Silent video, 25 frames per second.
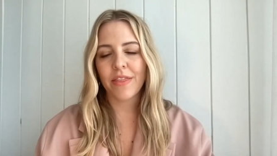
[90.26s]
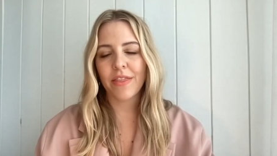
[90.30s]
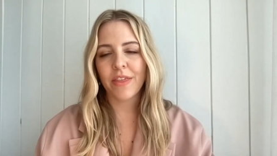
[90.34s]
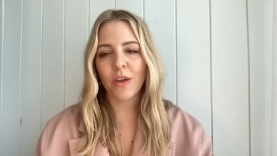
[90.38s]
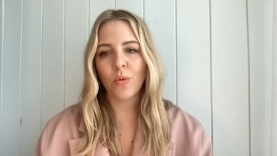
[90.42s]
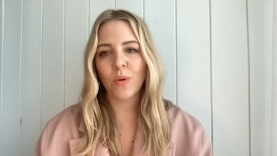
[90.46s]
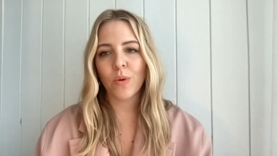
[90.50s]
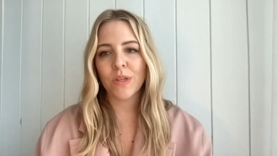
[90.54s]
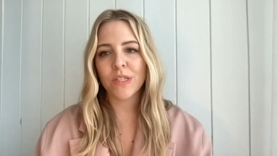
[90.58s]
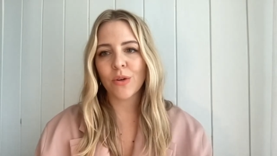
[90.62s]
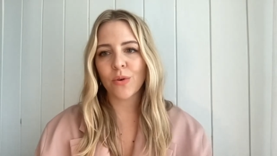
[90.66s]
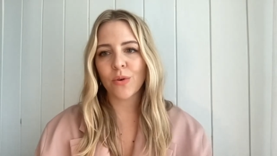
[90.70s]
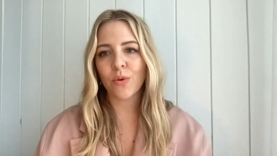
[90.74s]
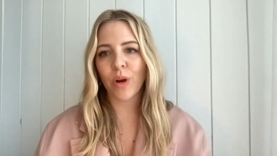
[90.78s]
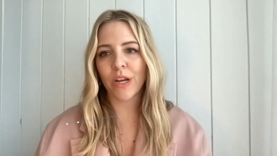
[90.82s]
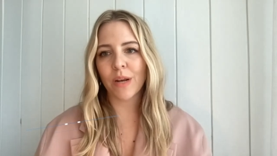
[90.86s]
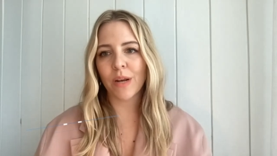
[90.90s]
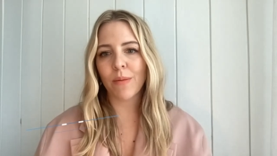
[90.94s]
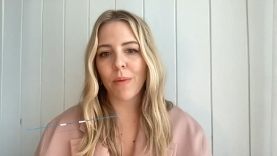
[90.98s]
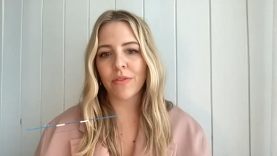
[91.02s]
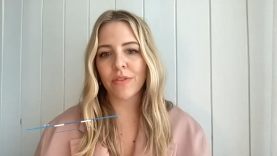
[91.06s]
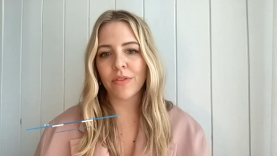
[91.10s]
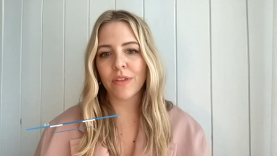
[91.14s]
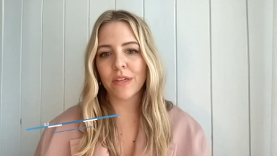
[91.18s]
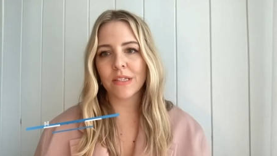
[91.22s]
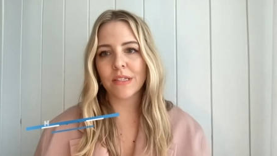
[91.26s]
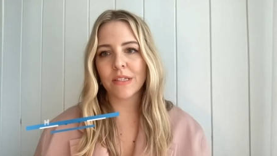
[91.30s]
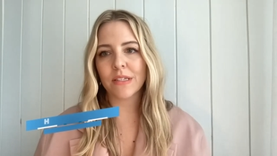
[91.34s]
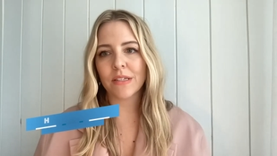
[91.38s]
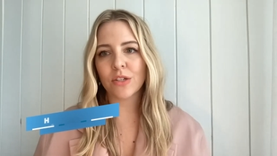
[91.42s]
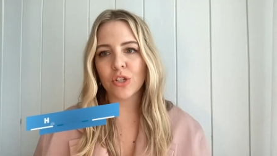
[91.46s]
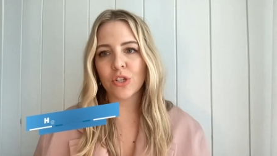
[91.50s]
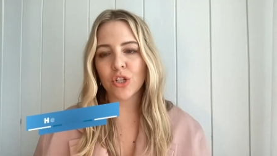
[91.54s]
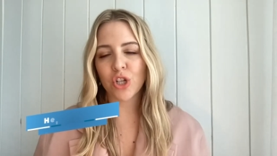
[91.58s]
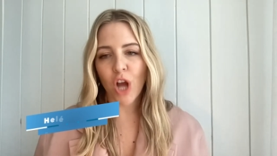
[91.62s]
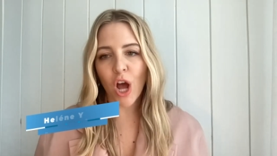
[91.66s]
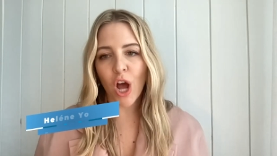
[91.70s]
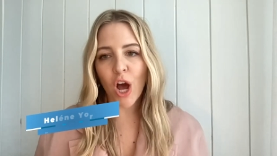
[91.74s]
I think what's so great about
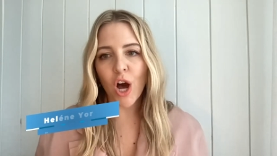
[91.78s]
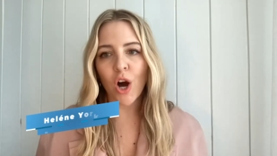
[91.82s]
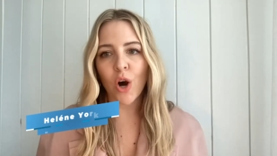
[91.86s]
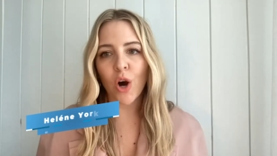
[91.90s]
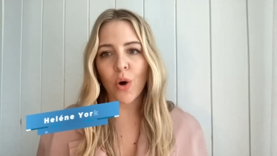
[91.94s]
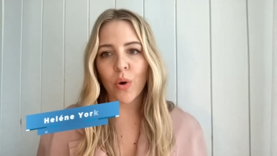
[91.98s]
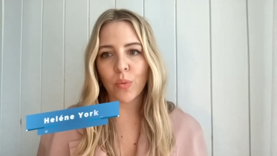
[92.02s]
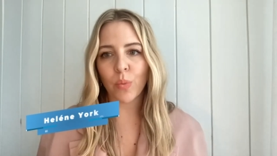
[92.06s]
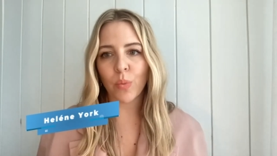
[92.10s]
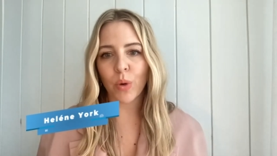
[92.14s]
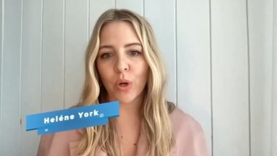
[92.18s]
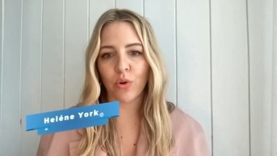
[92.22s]
this show and